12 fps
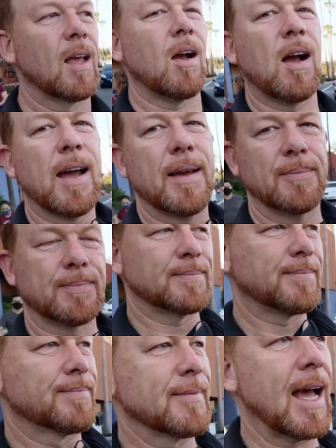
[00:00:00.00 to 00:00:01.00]
Alright,
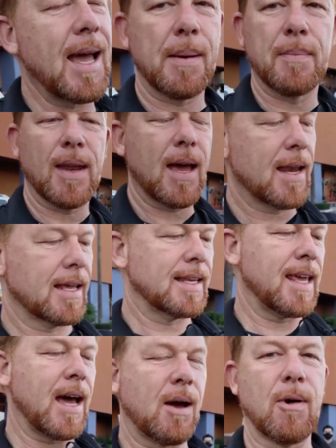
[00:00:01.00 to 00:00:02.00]
I am not a
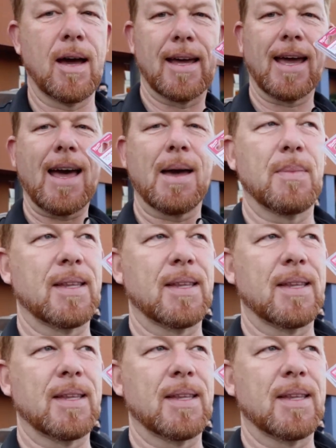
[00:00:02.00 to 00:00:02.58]
DIY guy,